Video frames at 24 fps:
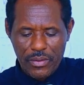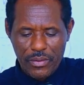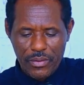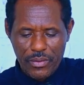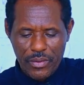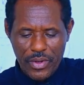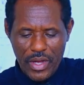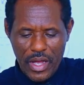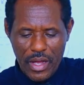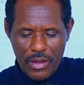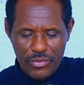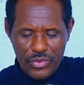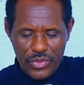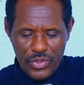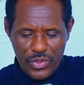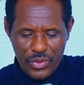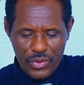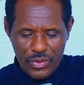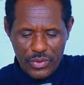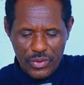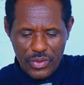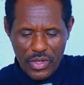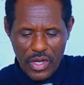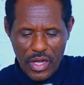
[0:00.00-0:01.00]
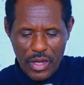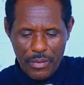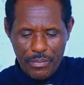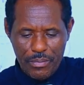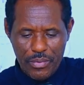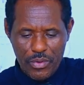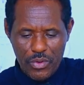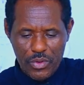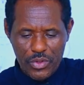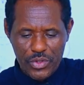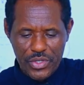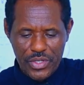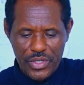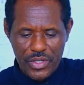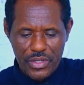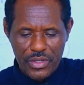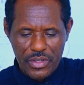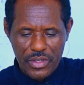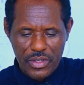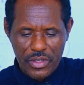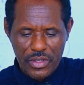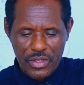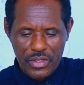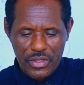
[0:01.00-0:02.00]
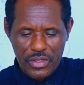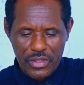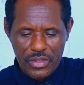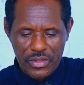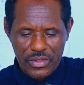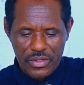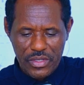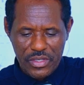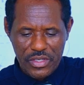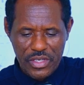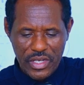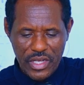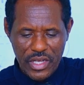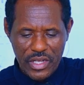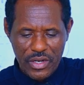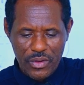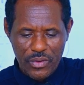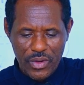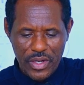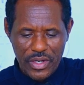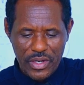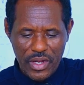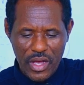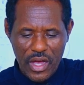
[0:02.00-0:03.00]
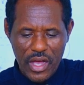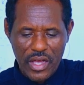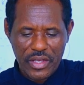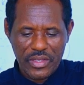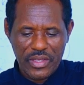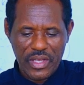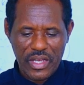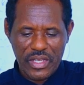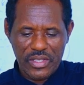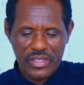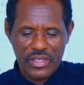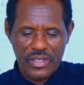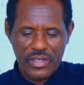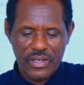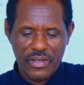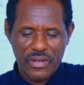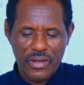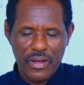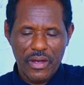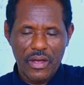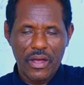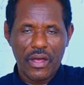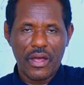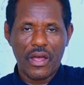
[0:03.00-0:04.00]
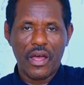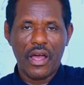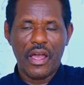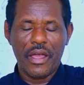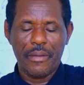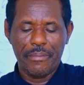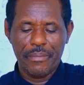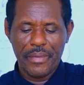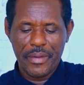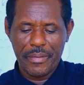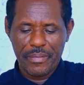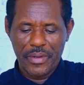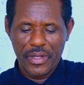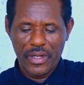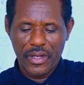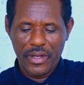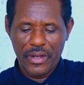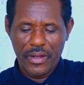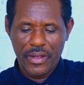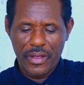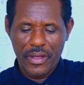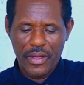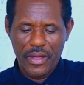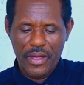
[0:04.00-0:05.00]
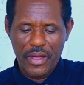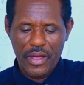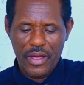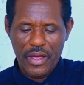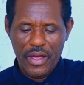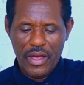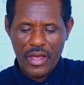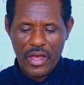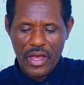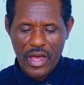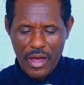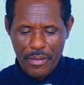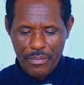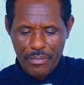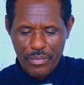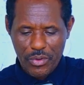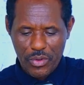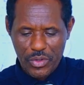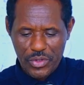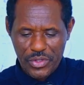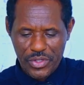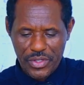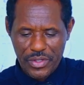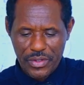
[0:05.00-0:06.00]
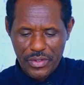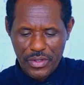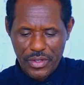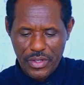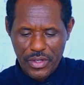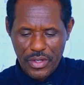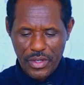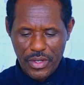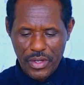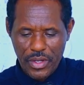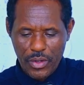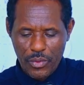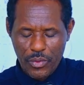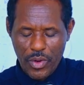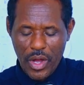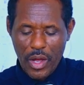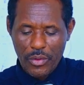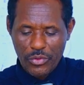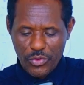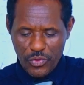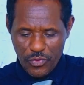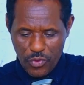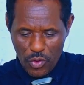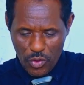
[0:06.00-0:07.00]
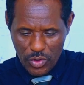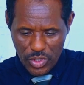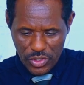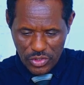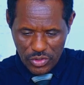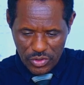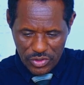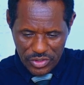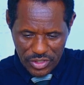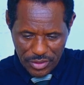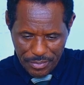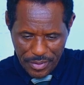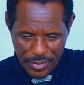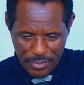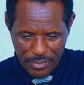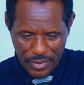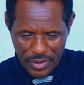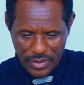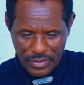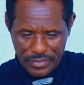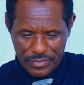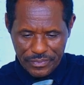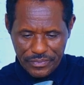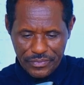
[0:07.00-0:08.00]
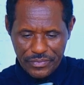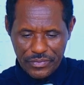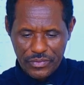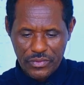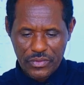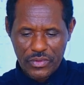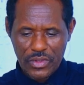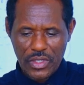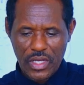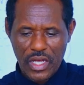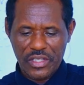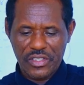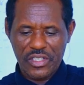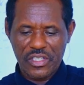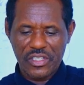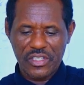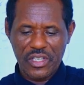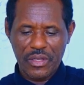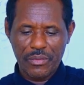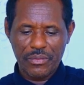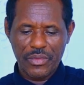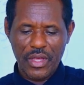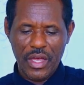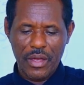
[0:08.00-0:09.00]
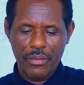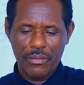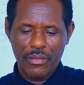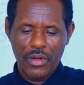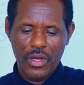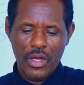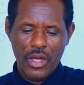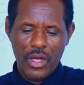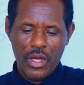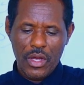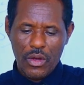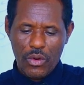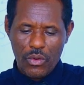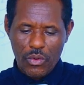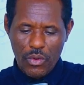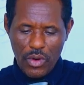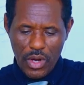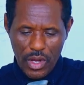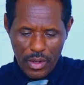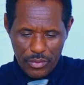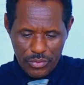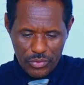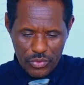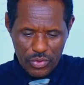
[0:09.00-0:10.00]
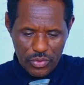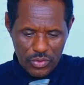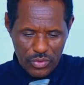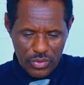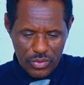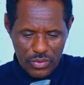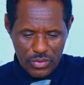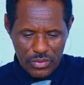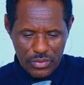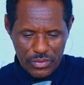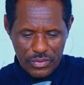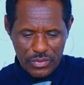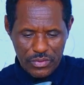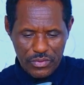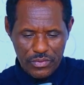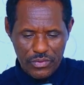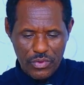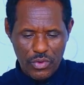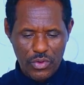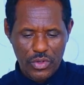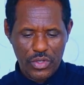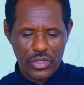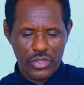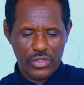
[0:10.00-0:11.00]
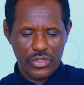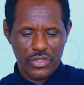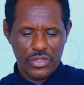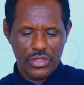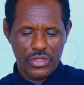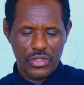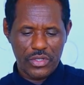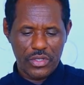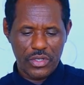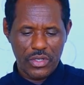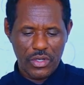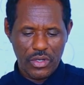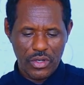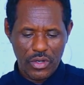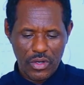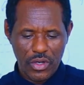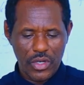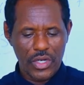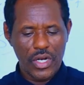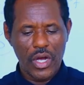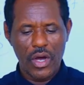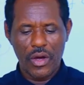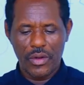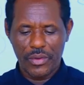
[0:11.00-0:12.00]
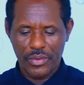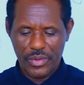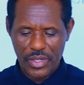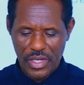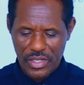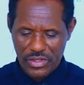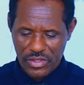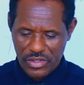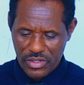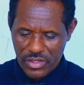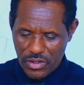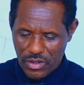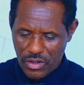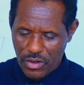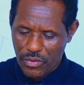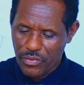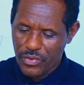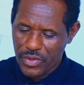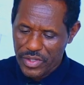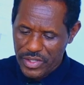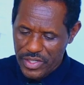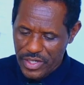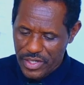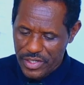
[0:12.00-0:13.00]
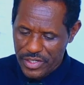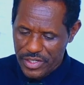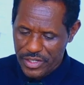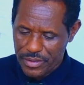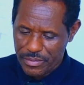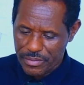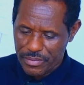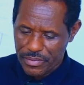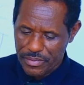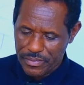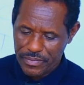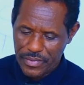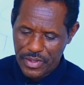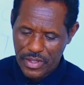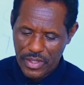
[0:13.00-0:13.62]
we have to approach the second one, high task, high people approach. We have to focus on the people. At the same time, we have to focus on our task of leadership.